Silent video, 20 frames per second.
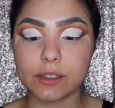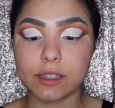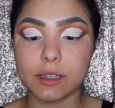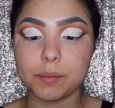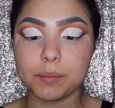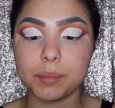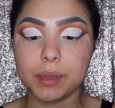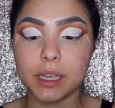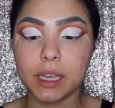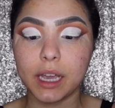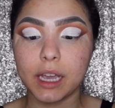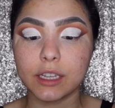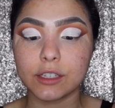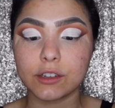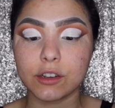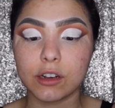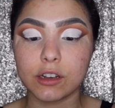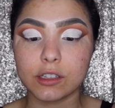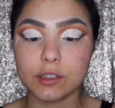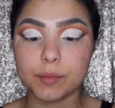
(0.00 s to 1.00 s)
the bh
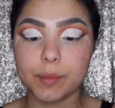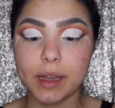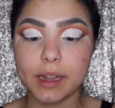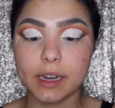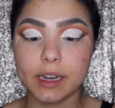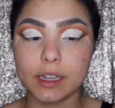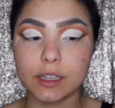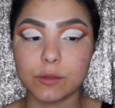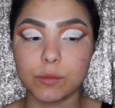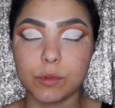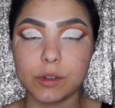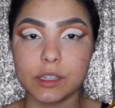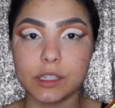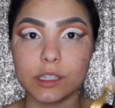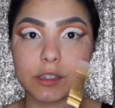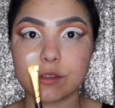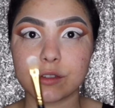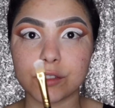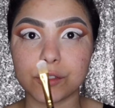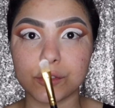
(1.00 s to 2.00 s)
cosmetics
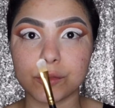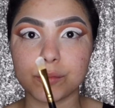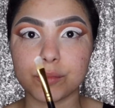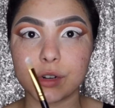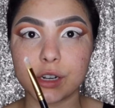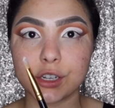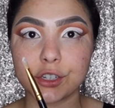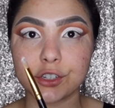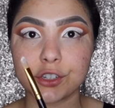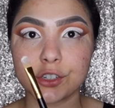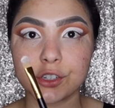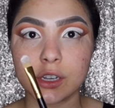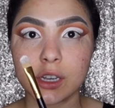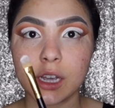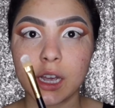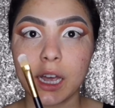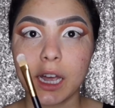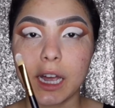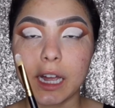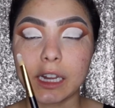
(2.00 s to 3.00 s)
102 brush
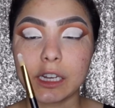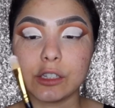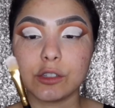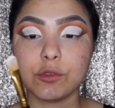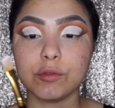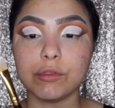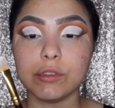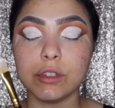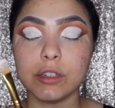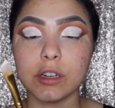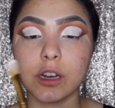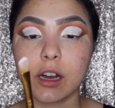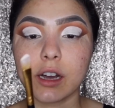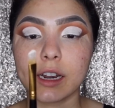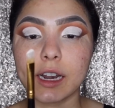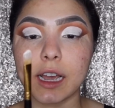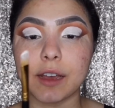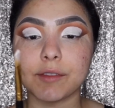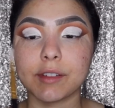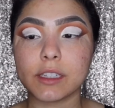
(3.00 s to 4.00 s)
i do not
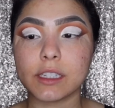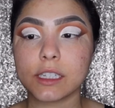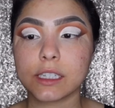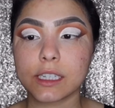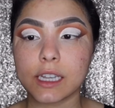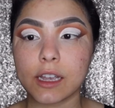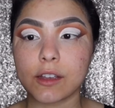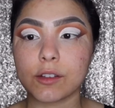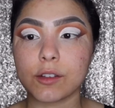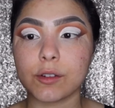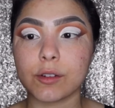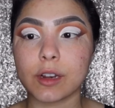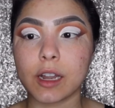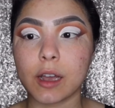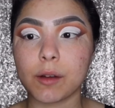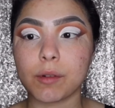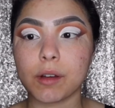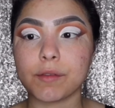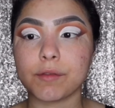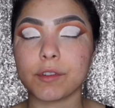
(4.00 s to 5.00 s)
have a discount code
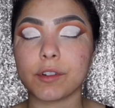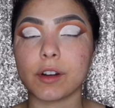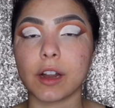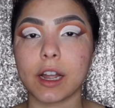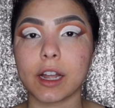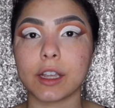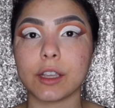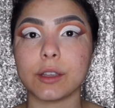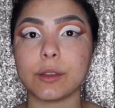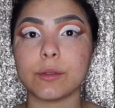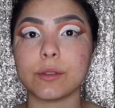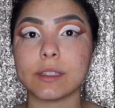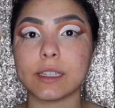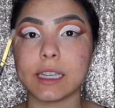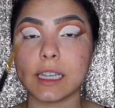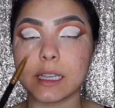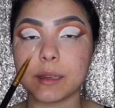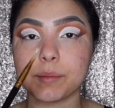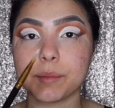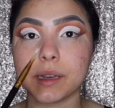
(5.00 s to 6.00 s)
however i use
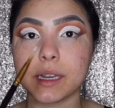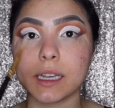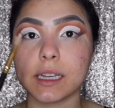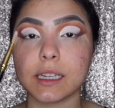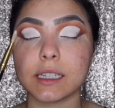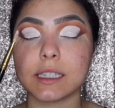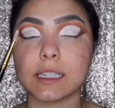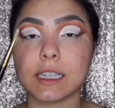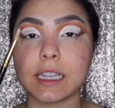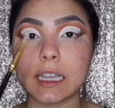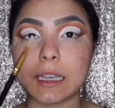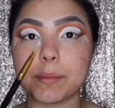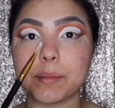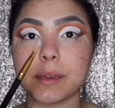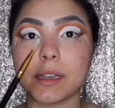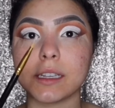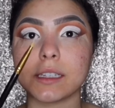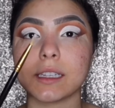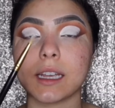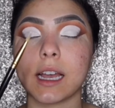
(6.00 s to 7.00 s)
ebates
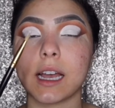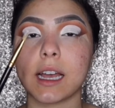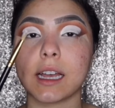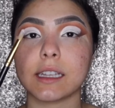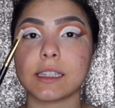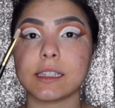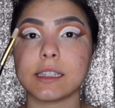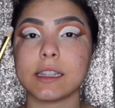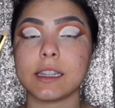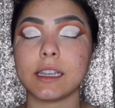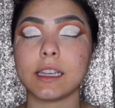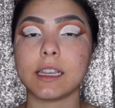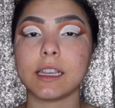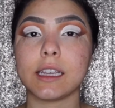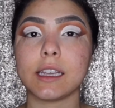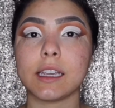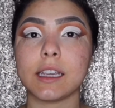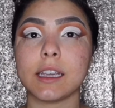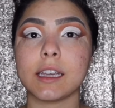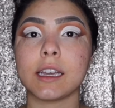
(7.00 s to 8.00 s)
ebates has
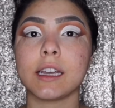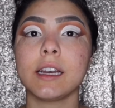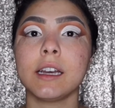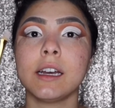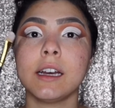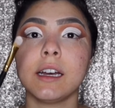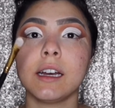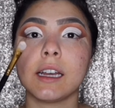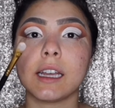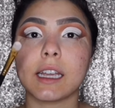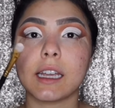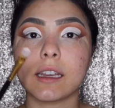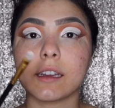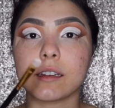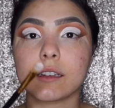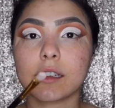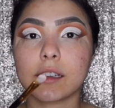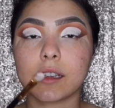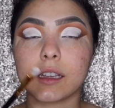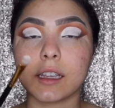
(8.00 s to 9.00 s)
the
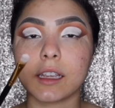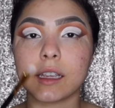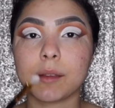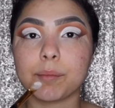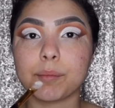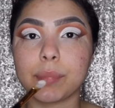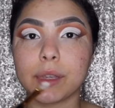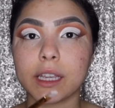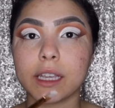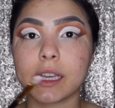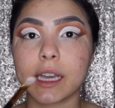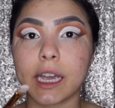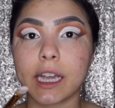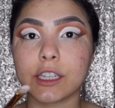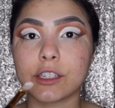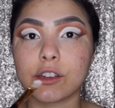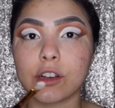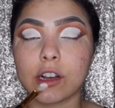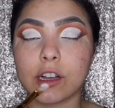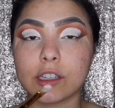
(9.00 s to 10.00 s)
bh
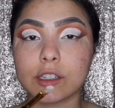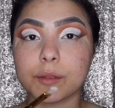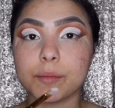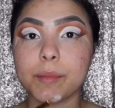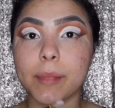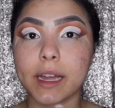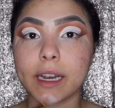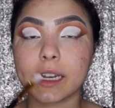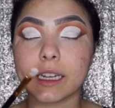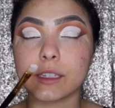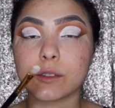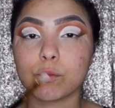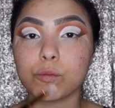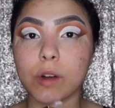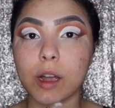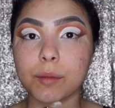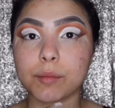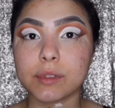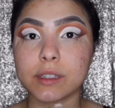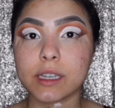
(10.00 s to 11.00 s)
cosmetics
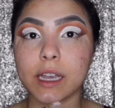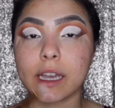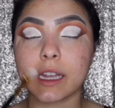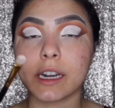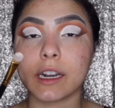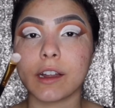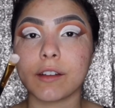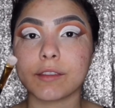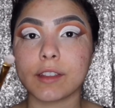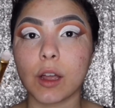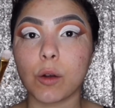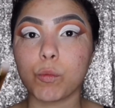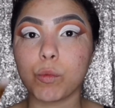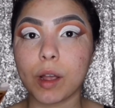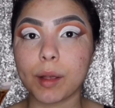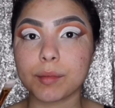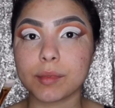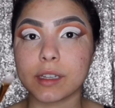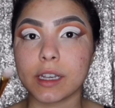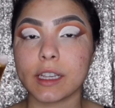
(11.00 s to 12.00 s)
website and off that
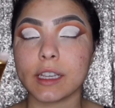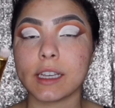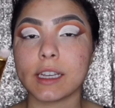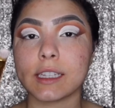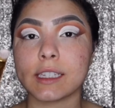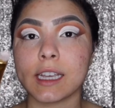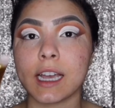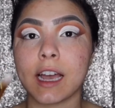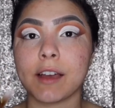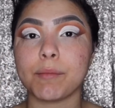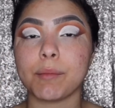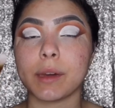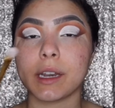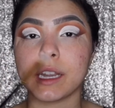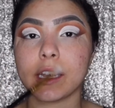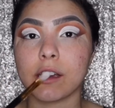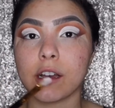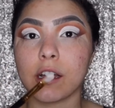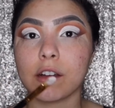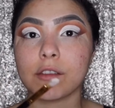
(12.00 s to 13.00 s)
website you get to have money
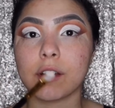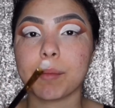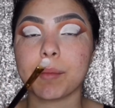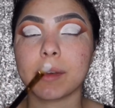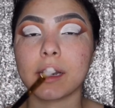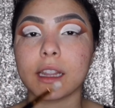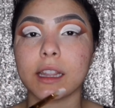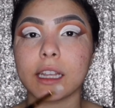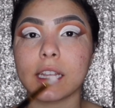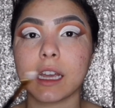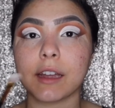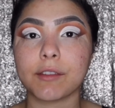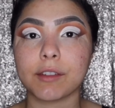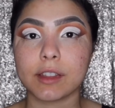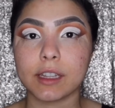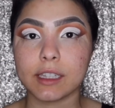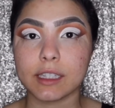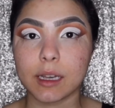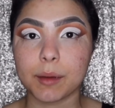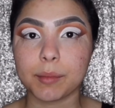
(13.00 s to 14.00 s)
off i'm gonna link
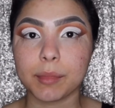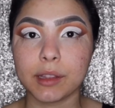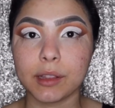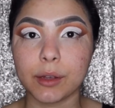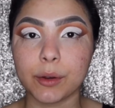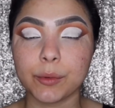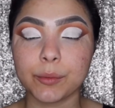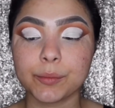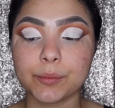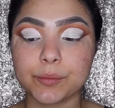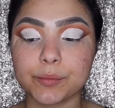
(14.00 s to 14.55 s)
everything down below